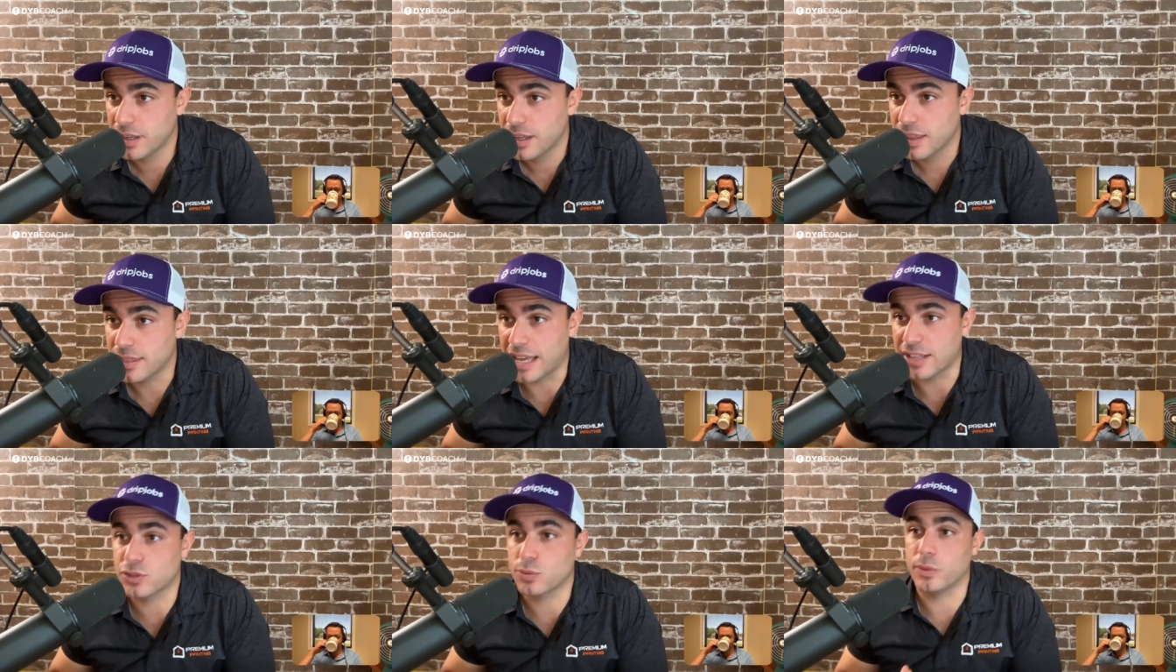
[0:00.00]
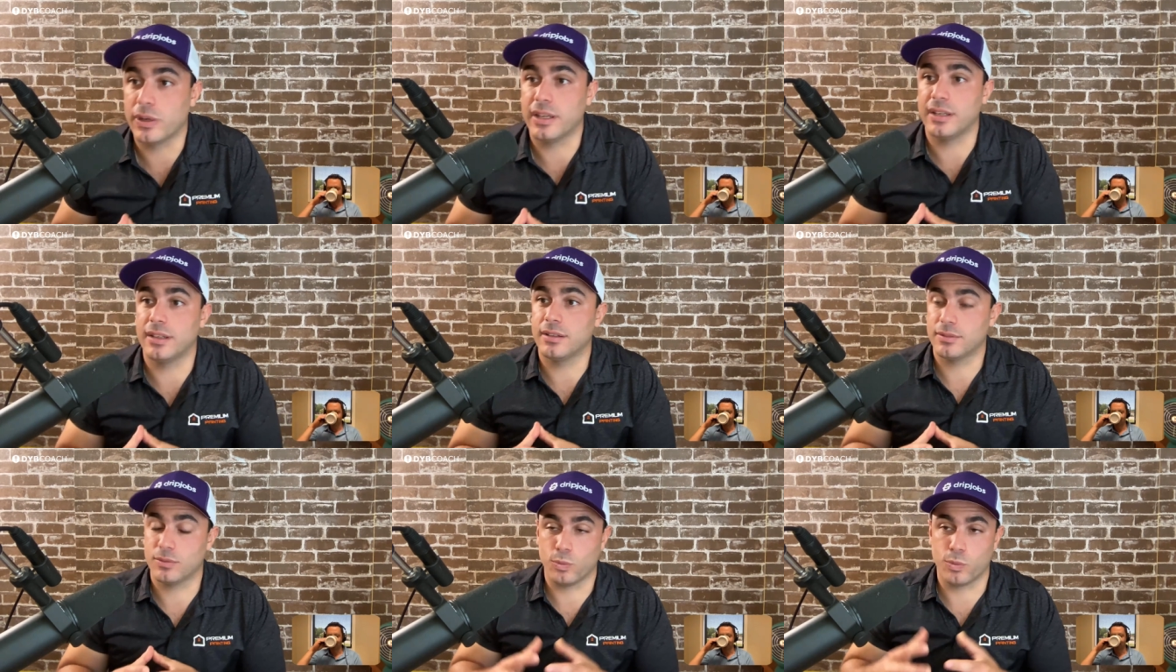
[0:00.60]
That's
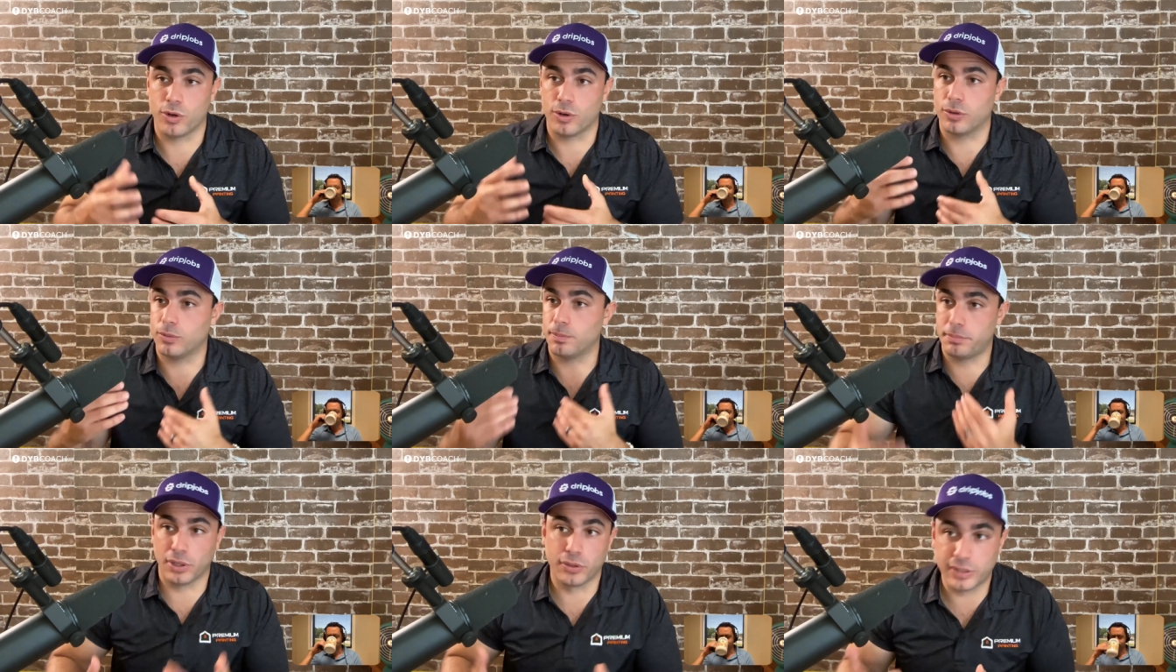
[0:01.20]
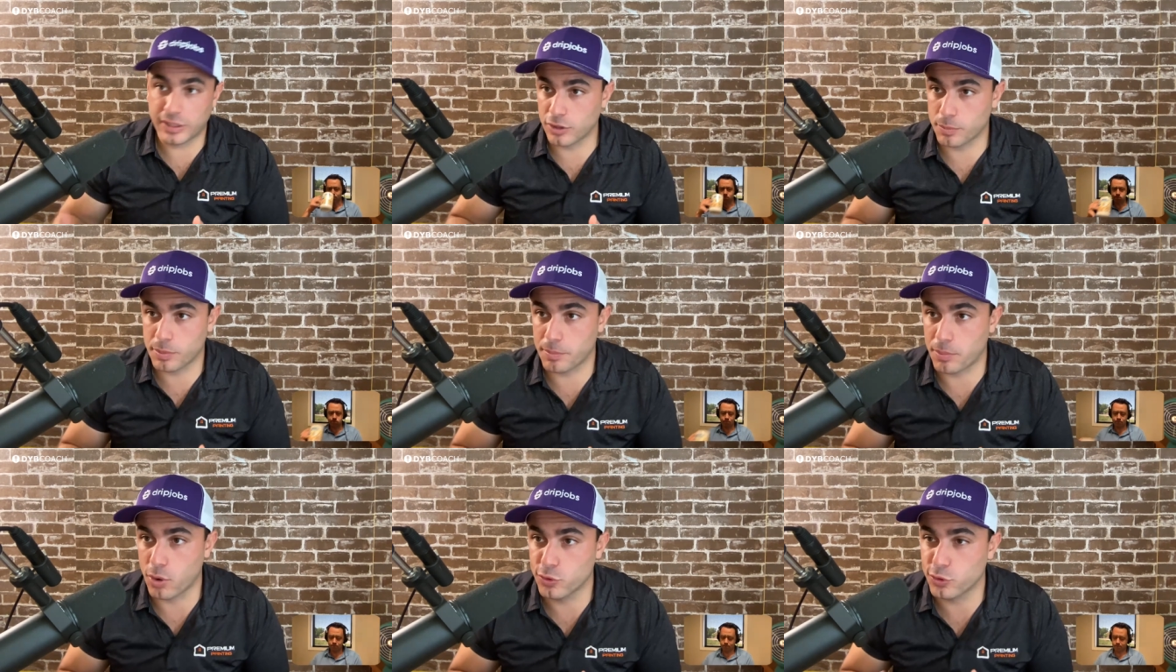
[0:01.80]
when we're building their
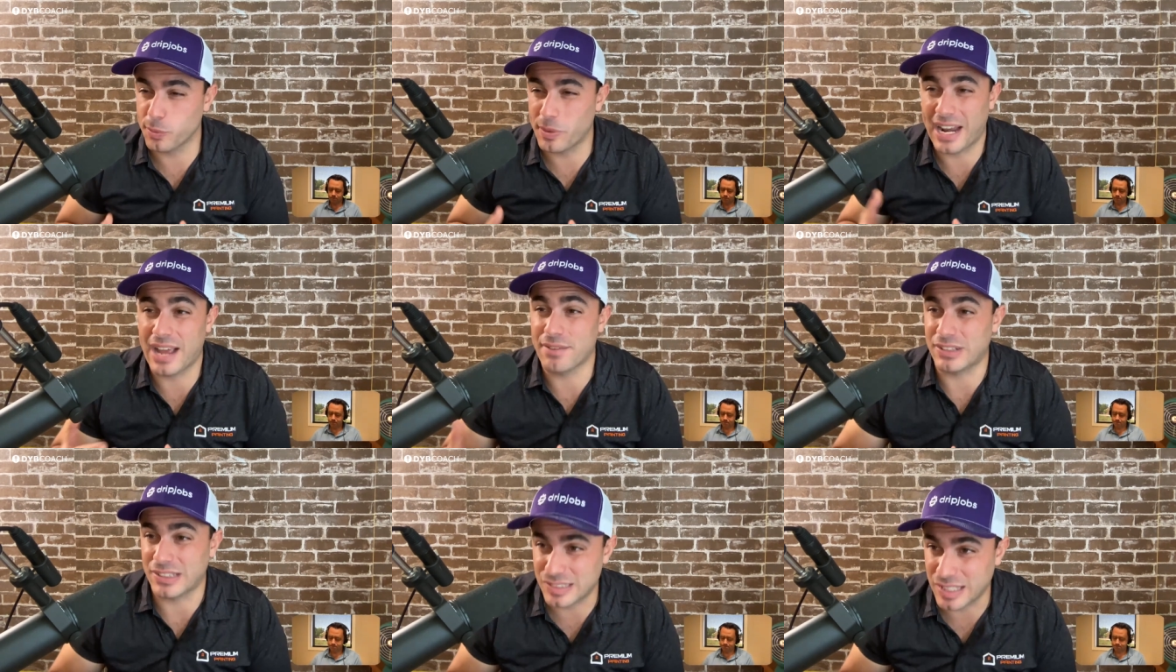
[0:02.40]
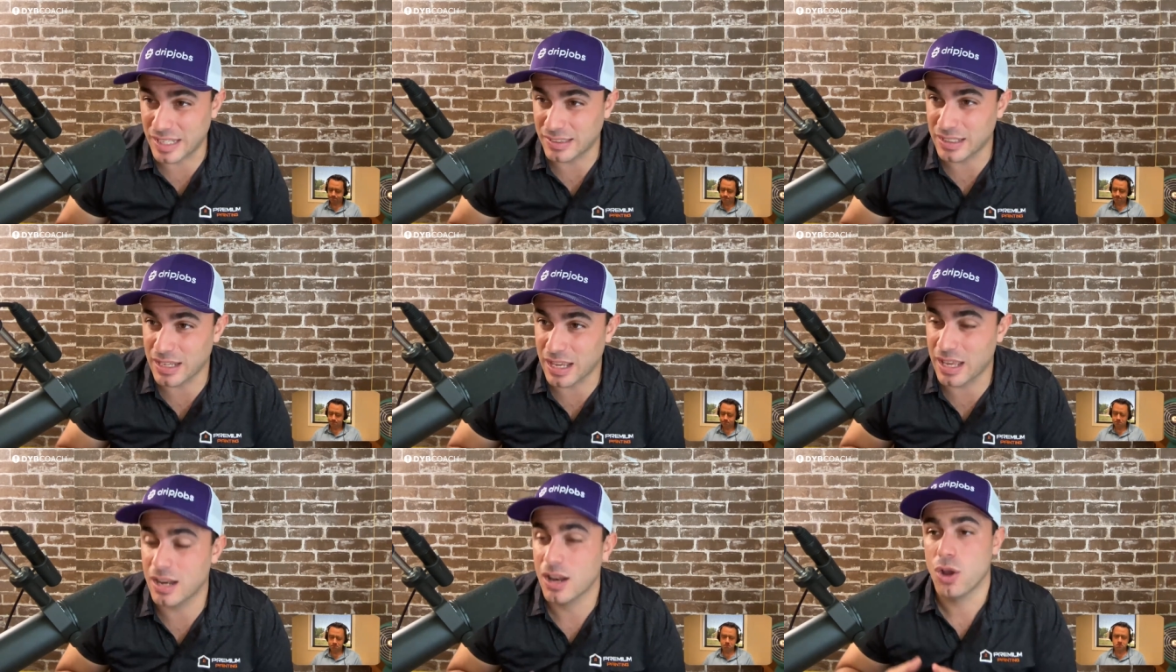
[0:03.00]
proposal but haven't sent it
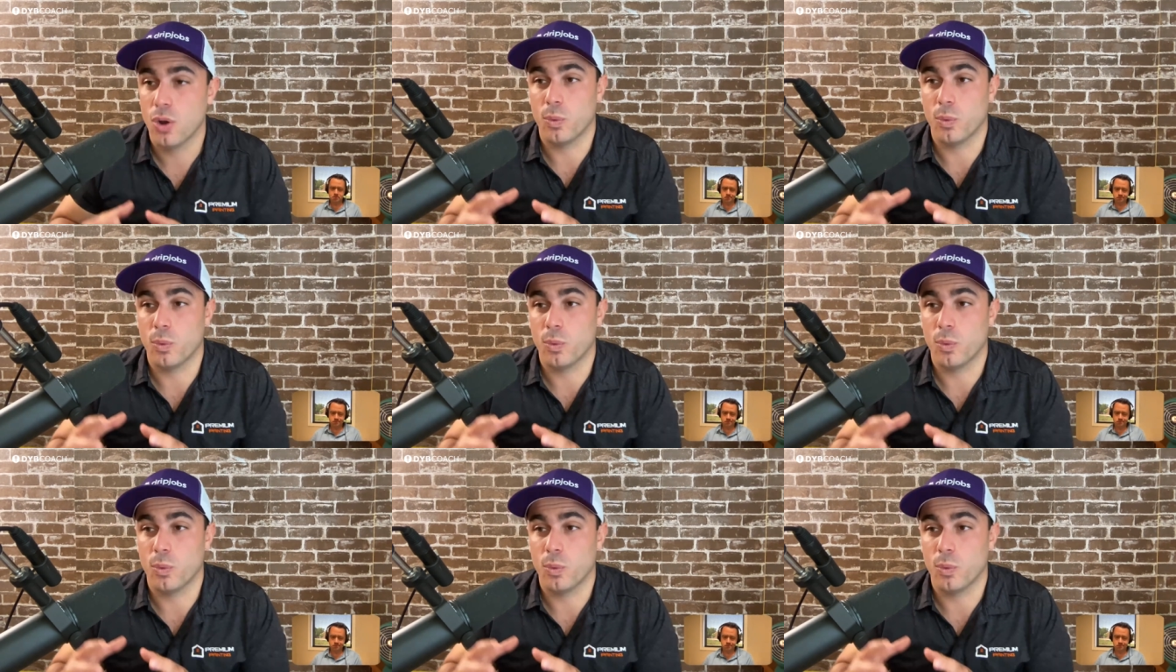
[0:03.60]
yet.